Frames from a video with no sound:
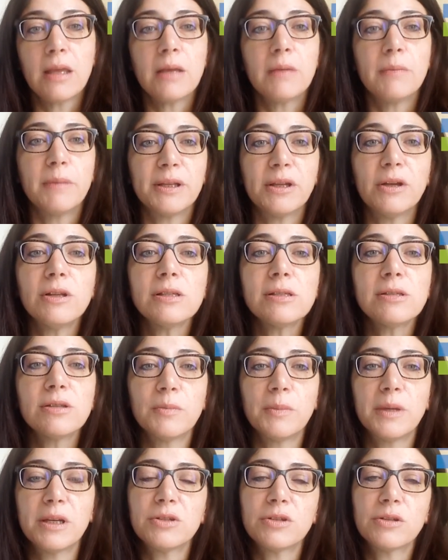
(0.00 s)
But also
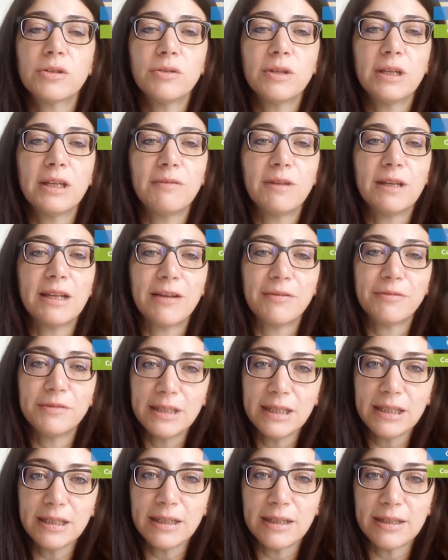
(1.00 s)
make sure to give enough
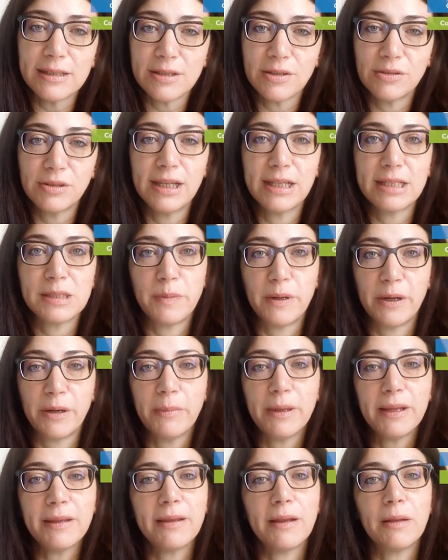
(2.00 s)
details on the
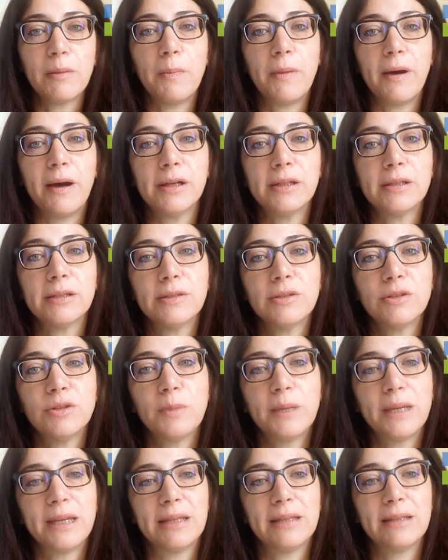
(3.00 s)
experimental part to
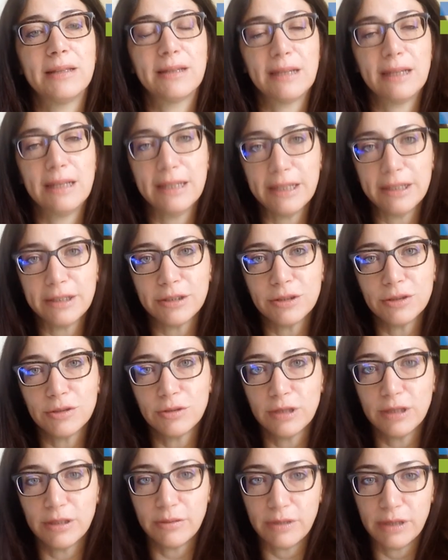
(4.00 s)
make it clear to
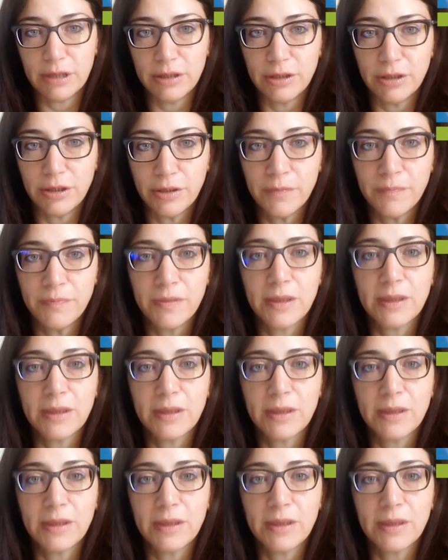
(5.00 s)
the reader